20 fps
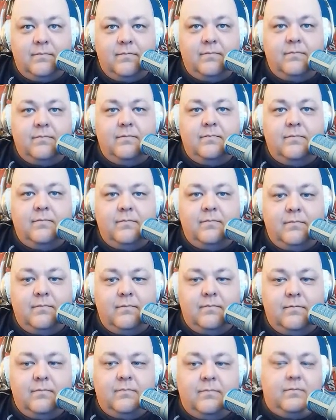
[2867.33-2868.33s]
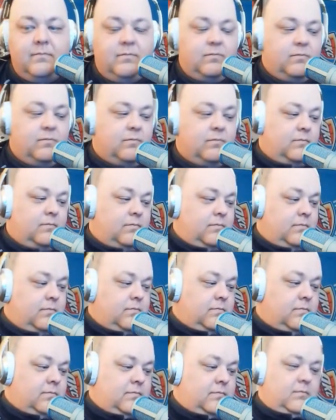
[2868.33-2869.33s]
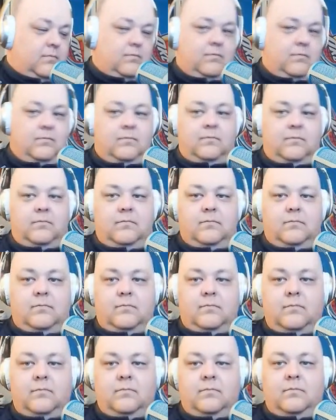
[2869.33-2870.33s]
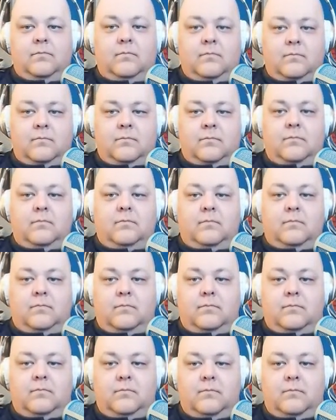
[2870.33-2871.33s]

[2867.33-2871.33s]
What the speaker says: This person isn't speaking.